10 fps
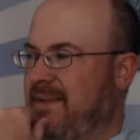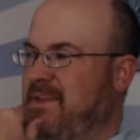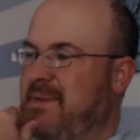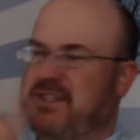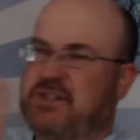I mean, they
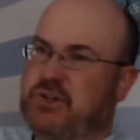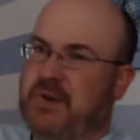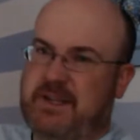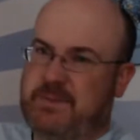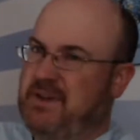mentioned
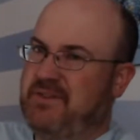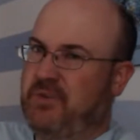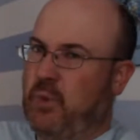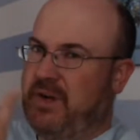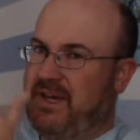Truex being
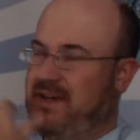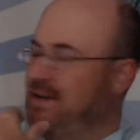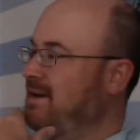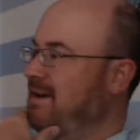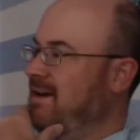40,